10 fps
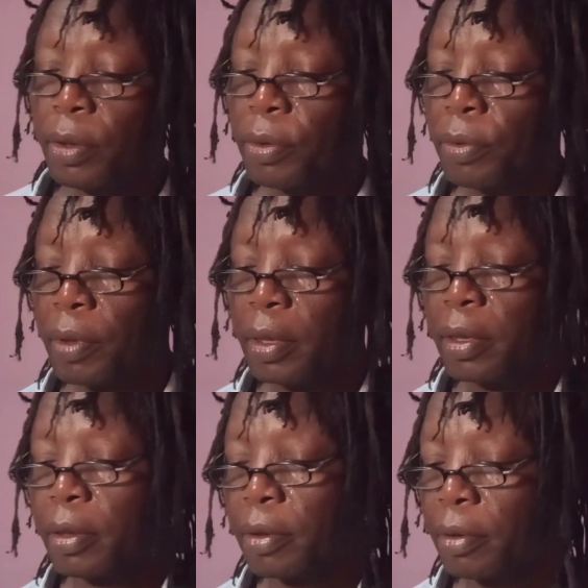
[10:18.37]
do
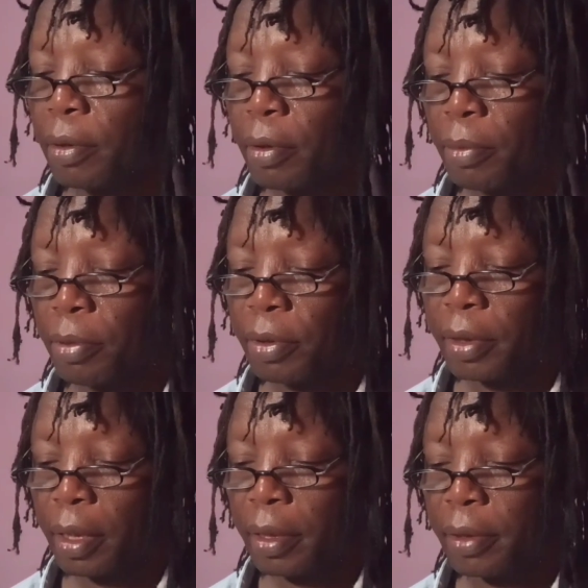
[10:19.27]
it on both
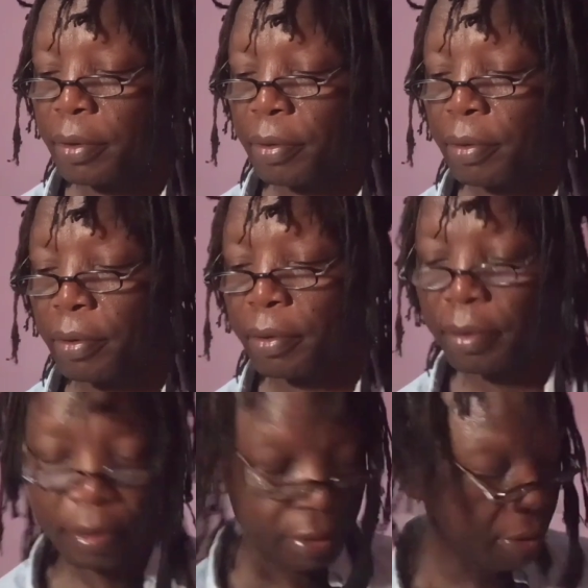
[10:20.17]
sides. So
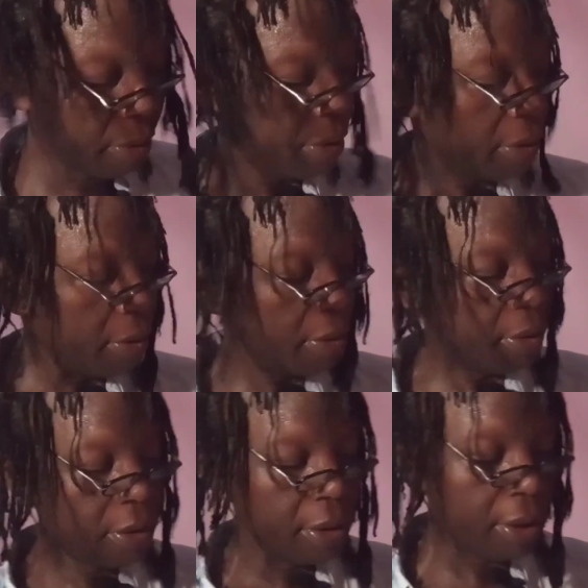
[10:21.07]

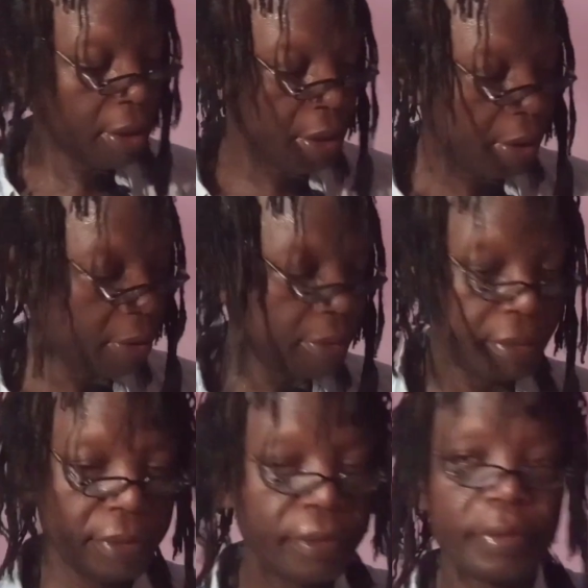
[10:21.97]
here,
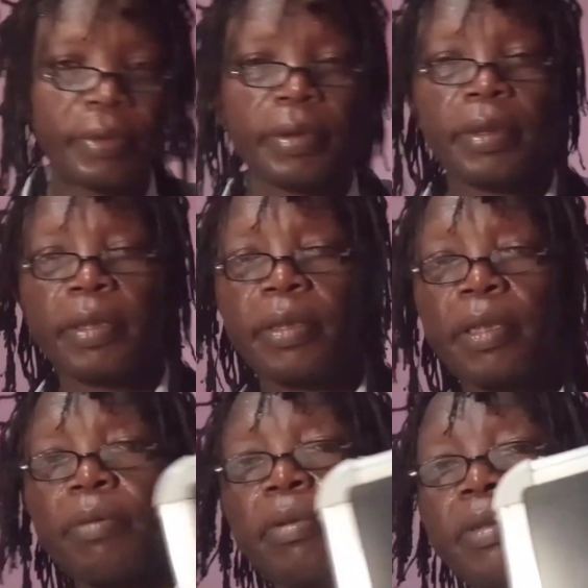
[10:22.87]
this is
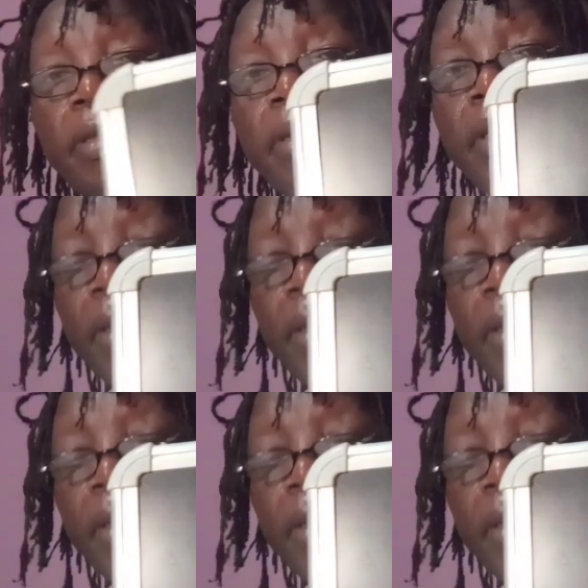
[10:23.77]
the equation.